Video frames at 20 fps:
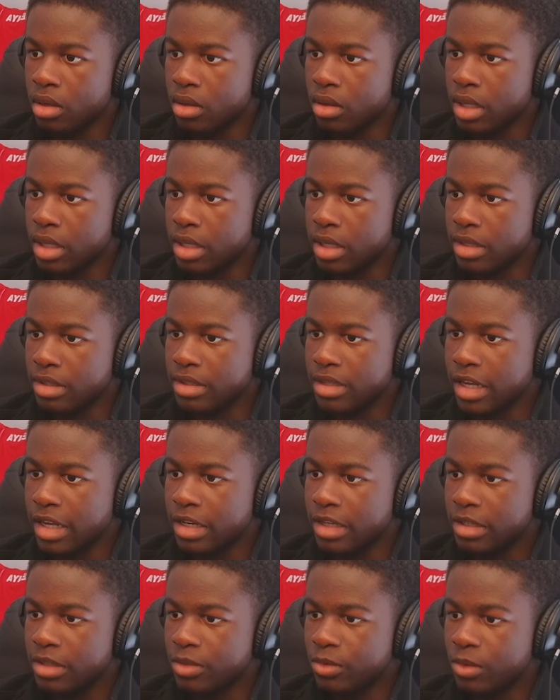In our
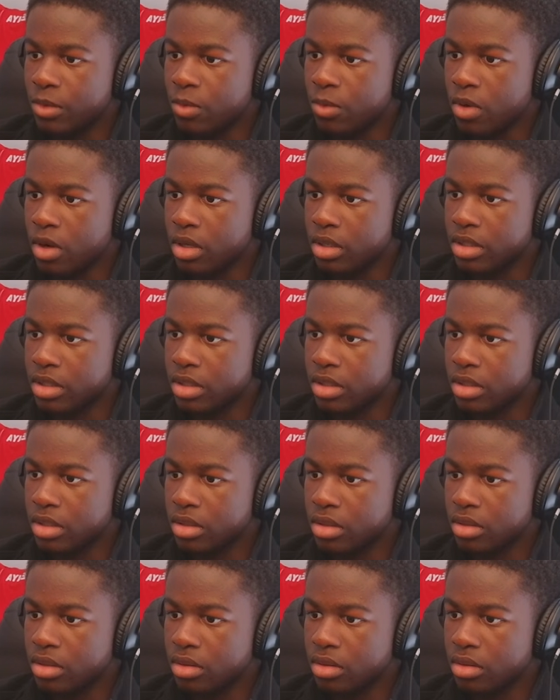settings, we
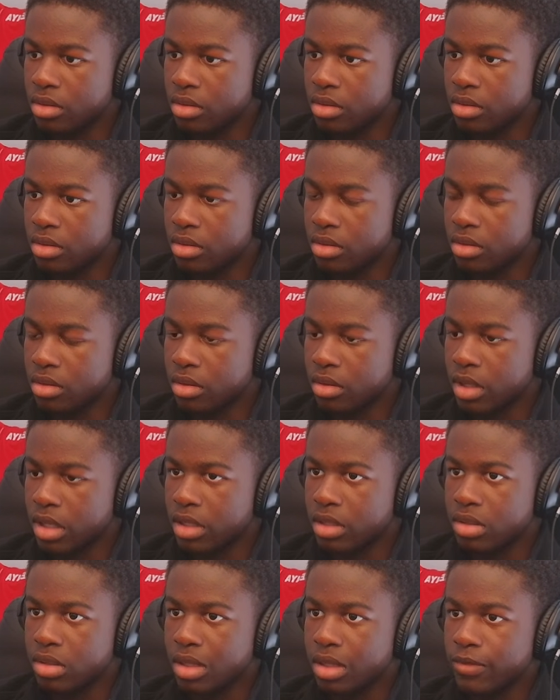want... Okay,
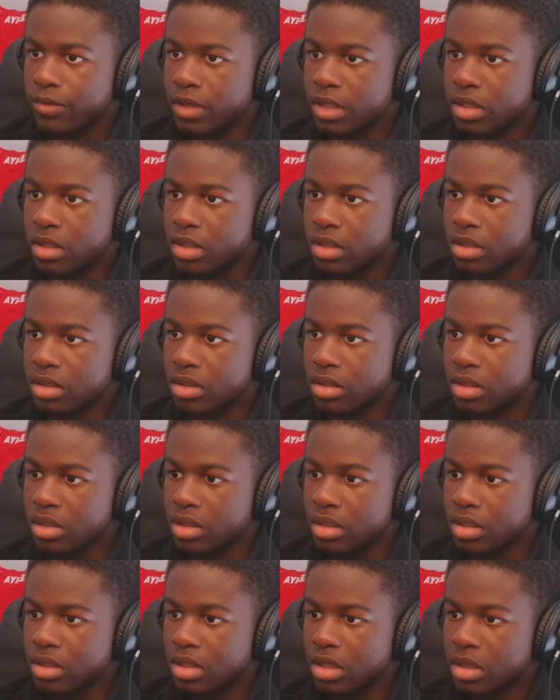it's not even in this
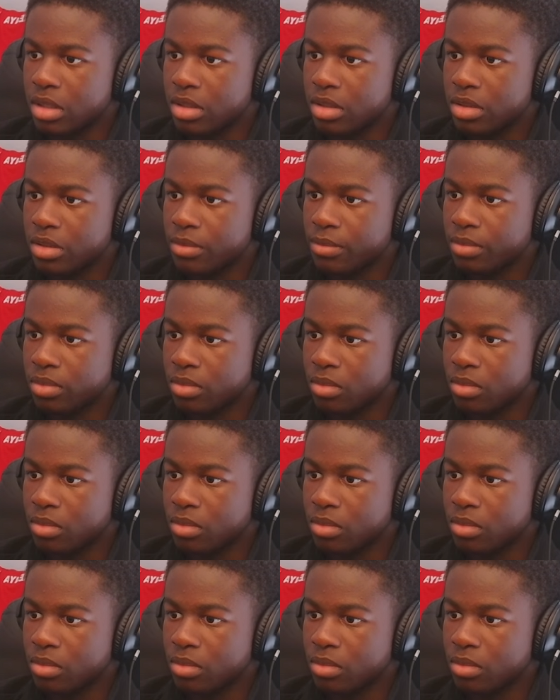settings.